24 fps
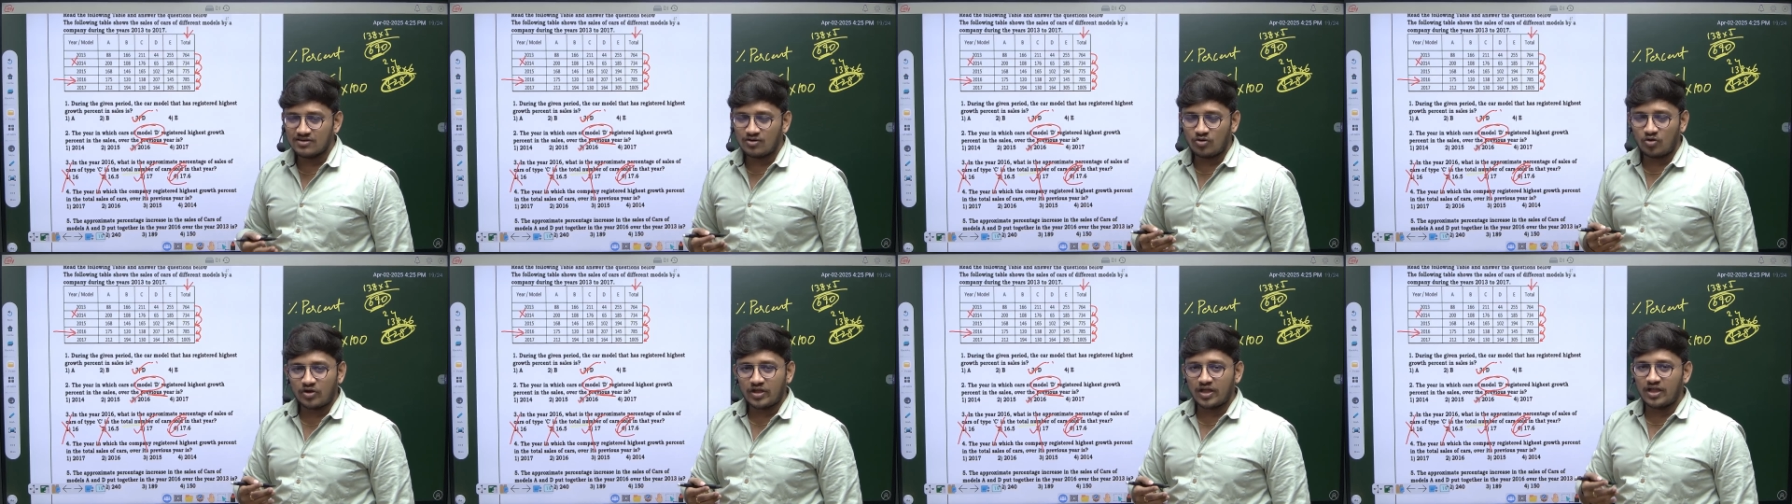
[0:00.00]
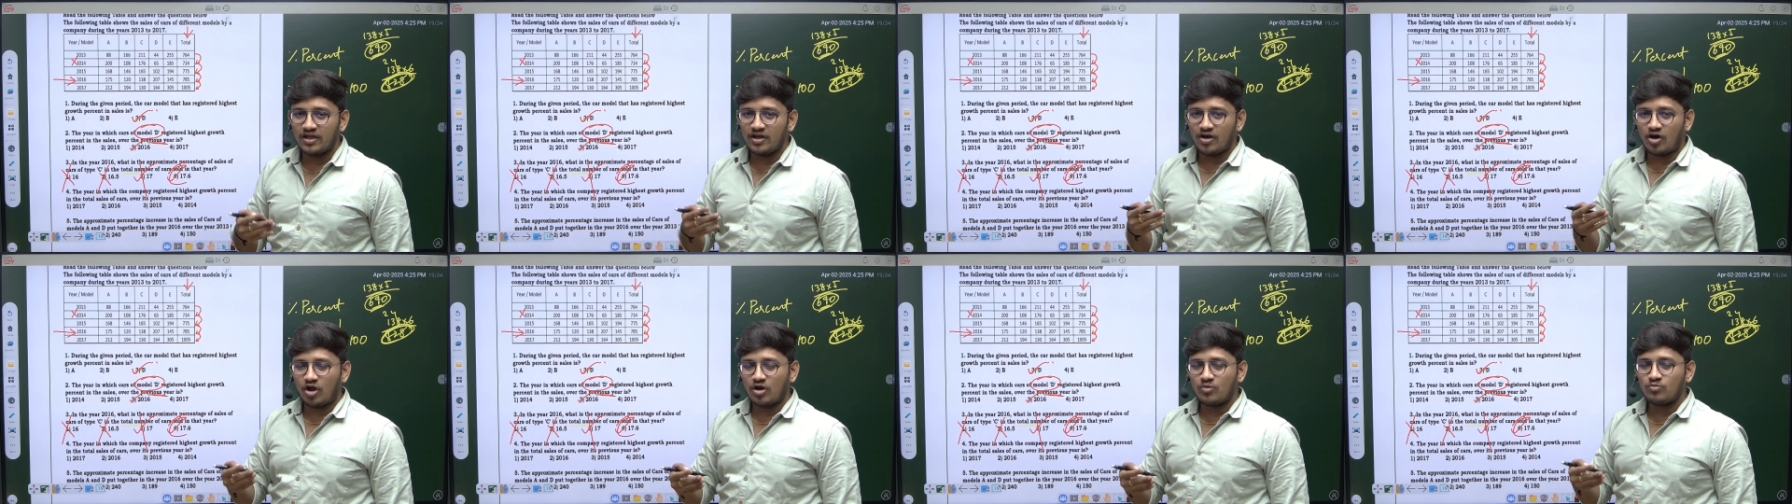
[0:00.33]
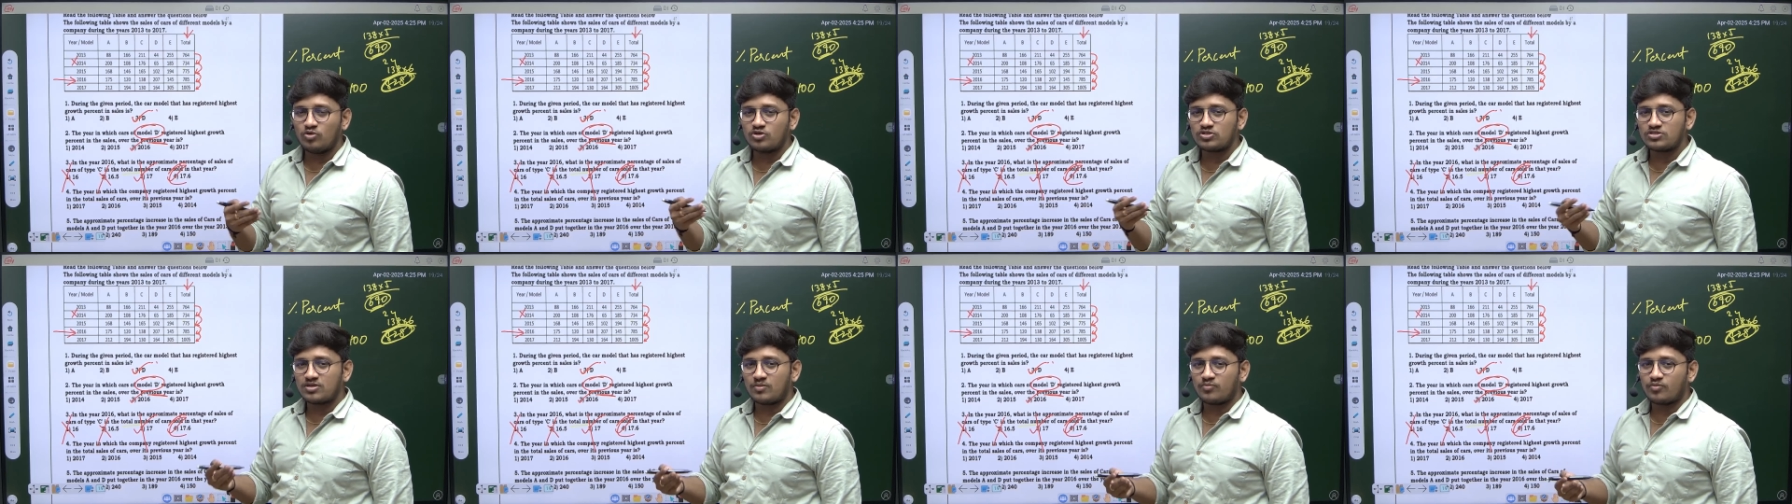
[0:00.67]
Okay,
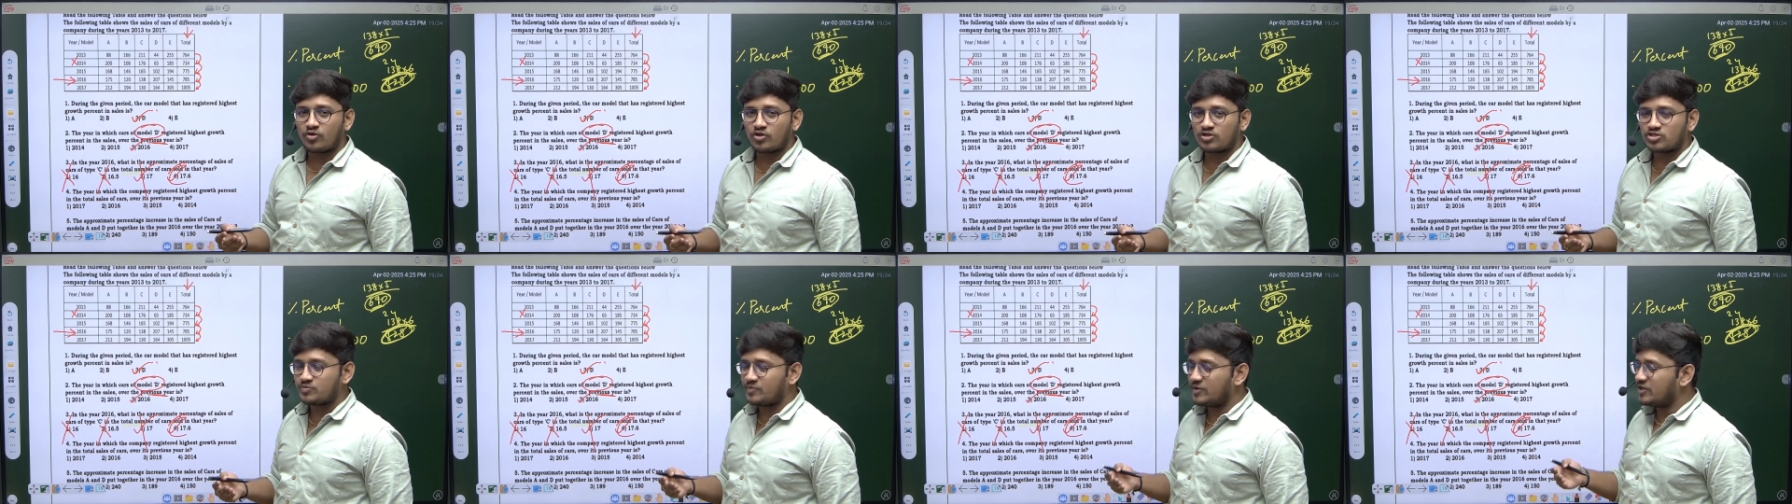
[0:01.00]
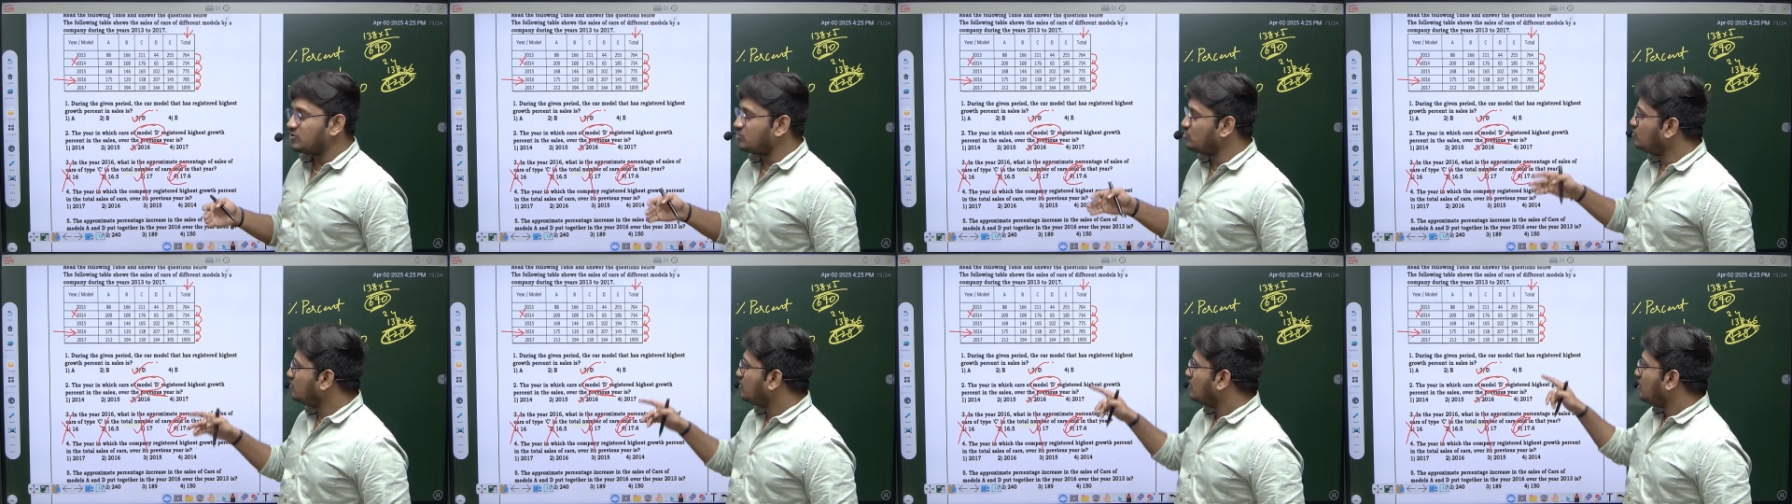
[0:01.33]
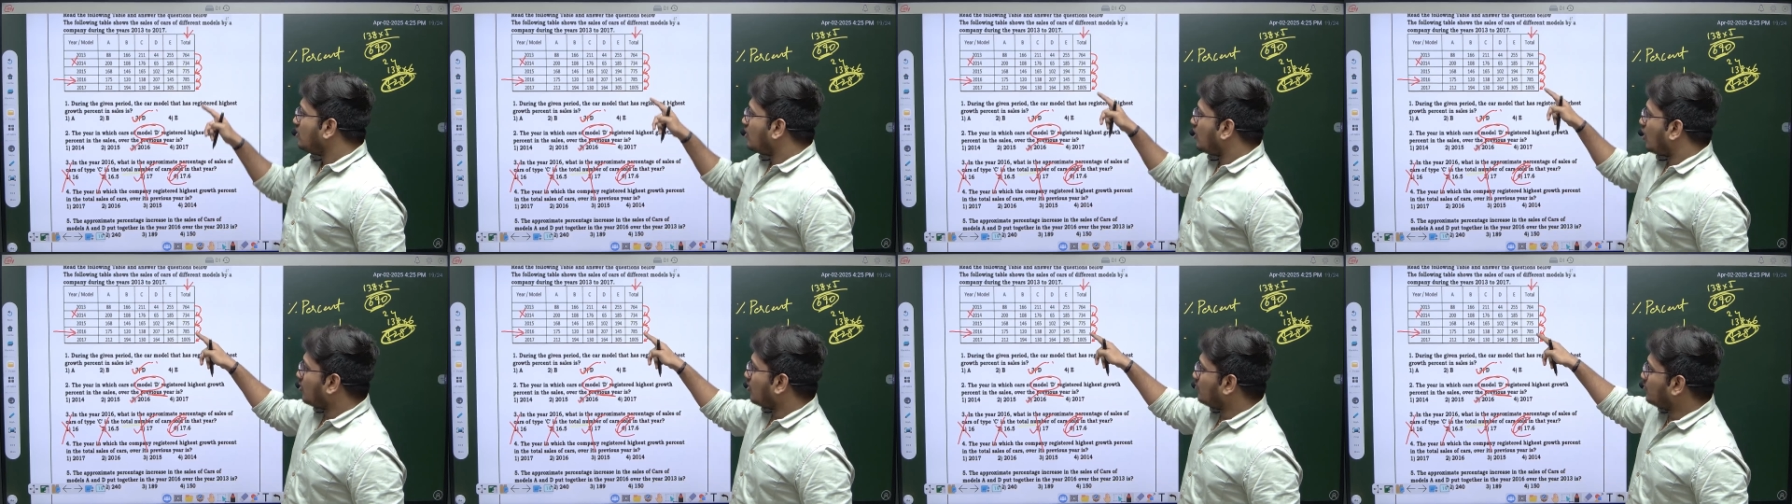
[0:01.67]
almost approximate to,
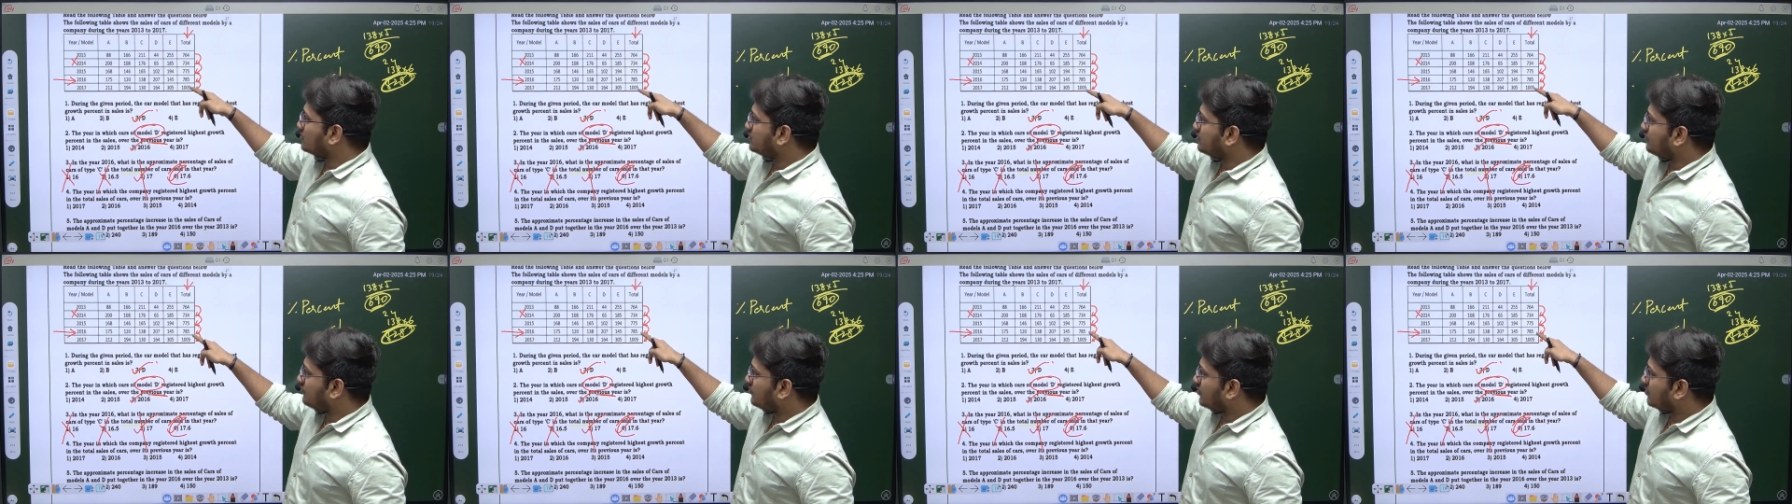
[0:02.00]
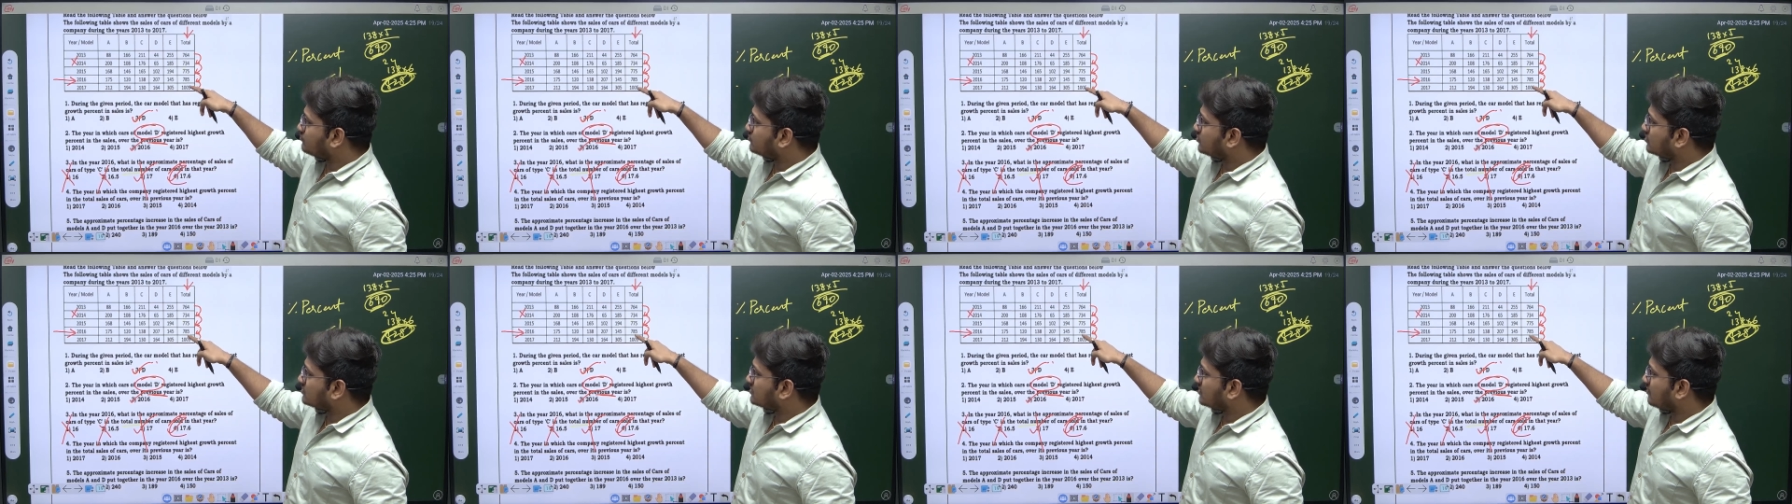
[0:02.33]
almost if you observe